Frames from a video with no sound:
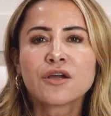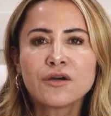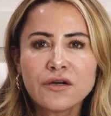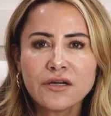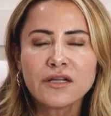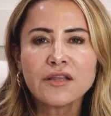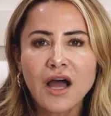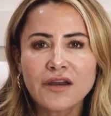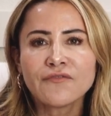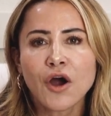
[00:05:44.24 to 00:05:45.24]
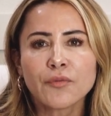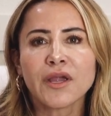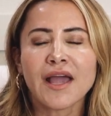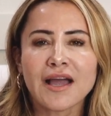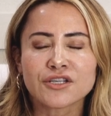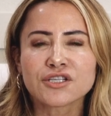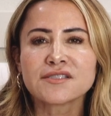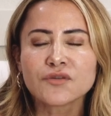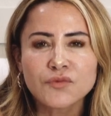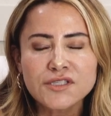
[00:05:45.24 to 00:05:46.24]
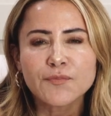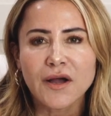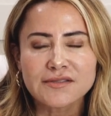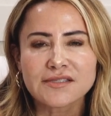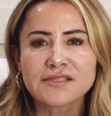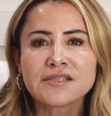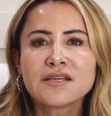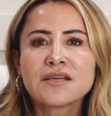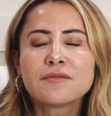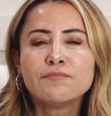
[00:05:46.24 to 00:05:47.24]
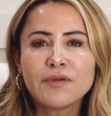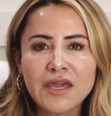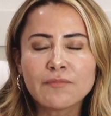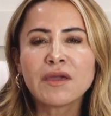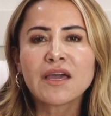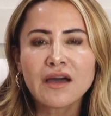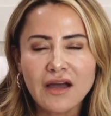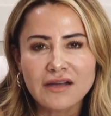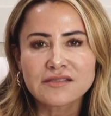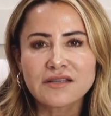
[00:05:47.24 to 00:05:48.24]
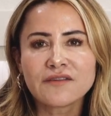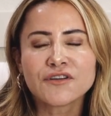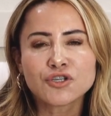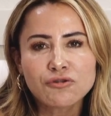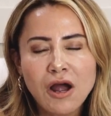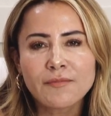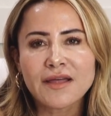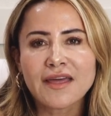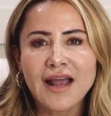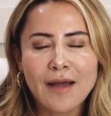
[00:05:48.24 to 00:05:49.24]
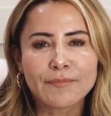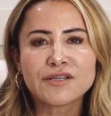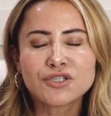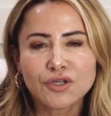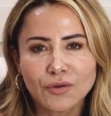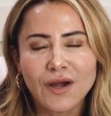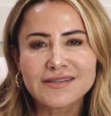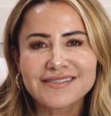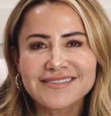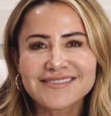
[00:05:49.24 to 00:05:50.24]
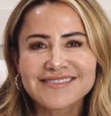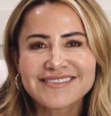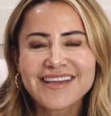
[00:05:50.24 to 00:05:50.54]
could a lot of our reactions and responses be because of a trauma that happened to us?